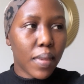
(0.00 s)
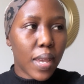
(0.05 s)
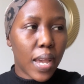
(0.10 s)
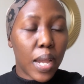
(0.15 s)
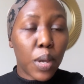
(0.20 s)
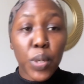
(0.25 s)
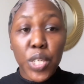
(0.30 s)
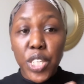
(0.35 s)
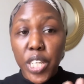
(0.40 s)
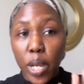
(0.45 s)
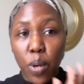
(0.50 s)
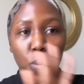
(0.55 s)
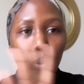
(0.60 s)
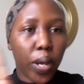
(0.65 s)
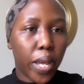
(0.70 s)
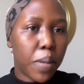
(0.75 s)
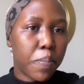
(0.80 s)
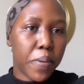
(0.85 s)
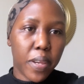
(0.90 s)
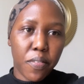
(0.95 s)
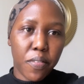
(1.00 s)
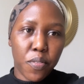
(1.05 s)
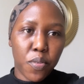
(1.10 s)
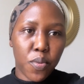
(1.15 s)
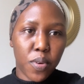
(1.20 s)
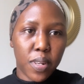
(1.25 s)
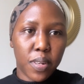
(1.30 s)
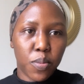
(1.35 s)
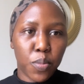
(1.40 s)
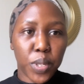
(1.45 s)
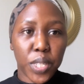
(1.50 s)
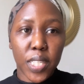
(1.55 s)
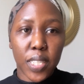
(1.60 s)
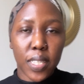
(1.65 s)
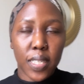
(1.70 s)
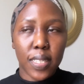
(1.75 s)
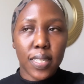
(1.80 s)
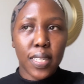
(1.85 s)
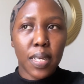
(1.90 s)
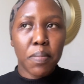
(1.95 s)
I wish I could help everyone, which
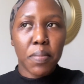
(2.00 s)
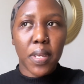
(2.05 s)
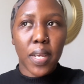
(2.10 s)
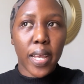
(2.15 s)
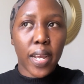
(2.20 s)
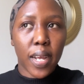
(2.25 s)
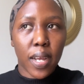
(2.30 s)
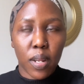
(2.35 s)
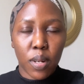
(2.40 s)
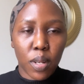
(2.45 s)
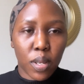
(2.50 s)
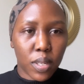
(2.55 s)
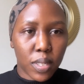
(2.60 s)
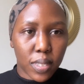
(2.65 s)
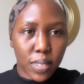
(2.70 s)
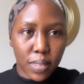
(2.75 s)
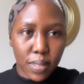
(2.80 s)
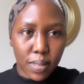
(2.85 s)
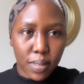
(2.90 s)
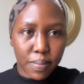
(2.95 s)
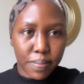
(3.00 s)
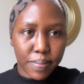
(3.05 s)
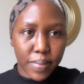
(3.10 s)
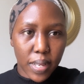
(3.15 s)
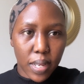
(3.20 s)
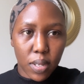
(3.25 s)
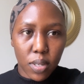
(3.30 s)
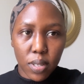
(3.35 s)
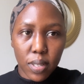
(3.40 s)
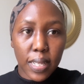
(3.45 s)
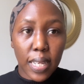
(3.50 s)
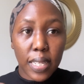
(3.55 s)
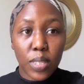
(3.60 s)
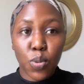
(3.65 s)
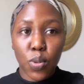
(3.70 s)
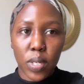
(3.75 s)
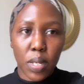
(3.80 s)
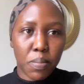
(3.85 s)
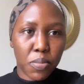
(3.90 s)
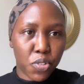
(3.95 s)
is something I cannot. That's
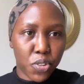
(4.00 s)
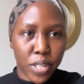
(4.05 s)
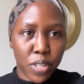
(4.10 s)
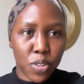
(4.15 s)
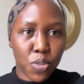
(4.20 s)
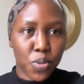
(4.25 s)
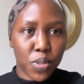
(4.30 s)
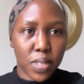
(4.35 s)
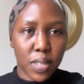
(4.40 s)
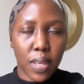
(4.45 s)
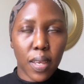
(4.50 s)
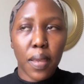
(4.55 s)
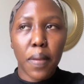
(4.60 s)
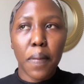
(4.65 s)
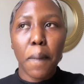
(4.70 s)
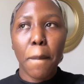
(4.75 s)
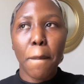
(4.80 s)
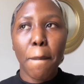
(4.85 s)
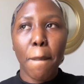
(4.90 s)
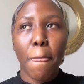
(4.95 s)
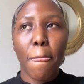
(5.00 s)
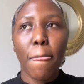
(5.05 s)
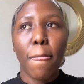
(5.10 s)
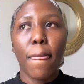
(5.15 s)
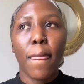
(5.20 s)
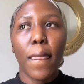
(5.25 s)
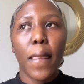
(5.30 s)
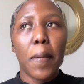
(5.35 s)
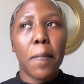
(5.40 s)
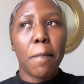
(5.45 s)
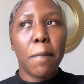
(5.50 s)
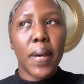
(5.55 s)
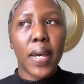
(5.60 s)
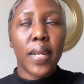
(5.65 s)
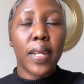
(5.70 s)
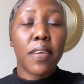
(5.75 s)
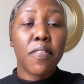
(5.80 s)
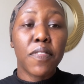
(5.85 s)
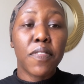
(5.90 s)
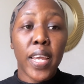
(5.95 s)
what I'm trying to say.
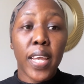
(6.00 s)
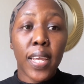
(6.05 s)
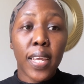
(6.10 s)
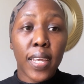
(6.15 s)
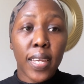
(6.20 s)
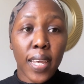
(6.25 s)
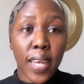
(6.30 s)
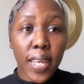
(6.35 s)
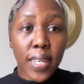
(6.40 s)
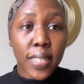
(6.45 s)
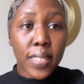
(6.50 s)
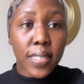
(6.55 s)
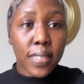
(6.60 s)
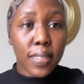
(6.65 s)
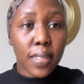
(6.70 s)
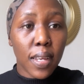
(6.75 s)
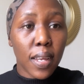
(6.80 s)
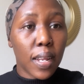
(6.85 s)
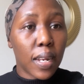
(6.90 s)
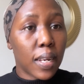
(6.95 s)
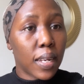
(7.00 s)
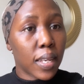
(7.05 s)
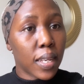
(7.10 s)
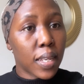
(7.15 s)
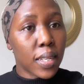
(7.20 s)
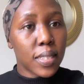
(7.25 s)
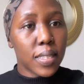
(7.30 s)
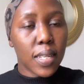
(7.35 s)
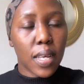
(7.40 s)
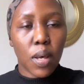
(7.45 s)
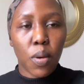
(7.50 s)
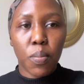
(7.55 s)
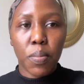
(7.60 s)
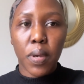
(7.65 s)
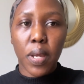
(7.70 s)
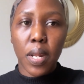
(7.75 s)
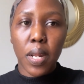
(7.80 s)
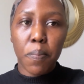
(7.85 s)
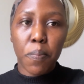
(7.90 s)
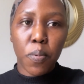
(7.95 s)
But if I get links, I'm
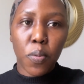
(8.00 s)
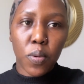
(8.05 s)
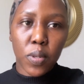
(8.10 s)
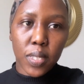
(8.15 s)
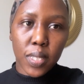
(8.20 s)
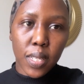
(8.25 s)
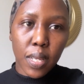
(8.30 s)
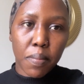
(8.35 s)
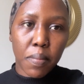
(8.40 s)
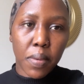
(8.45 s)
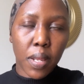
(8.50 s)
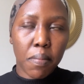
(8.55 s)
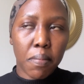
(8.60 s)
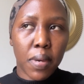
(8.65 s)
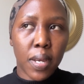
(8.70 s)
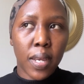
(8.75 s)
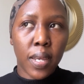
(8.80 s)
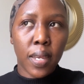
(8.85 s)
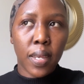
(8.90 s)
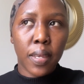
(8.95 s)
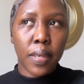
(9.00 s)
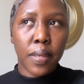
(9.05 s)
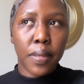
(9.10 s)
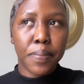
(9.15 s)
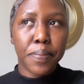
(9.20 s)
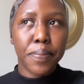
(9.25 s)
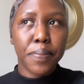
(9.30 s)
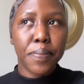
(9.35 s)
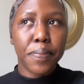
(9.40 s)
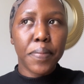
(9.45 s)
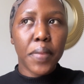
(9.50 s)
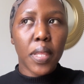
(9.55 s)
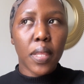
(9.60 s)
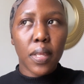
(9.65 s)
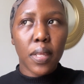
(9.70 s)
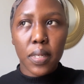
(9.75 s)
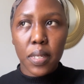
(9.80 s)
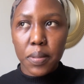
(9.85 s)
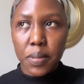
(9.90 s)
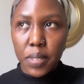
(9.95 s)
gonna post them in my
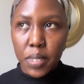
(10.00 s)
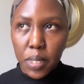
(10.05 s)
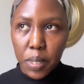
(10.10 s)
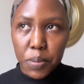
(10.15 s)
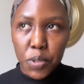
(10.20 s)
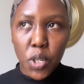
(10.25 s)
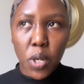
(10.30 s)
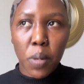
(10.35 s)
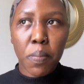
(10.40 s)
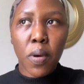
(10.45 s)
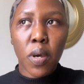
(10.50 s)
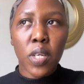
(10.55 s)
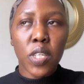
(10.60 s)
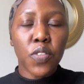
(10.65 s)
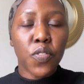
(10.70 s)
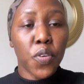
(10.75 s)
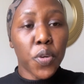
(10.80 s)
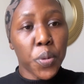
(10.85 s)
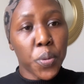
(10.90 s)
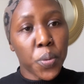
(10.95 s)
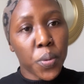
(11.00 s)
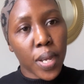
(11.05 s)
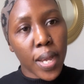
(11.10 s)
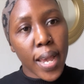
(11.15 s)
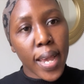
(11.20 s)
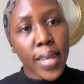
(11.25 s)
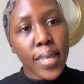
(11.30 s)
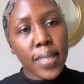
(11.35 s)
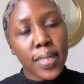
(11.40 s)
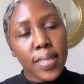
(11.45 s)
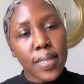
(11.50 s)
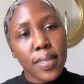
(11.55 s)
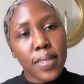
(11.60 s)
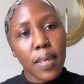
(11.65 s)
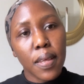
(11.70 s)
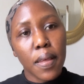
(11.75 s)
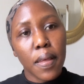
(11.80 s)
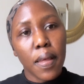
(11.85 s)
description box for you guys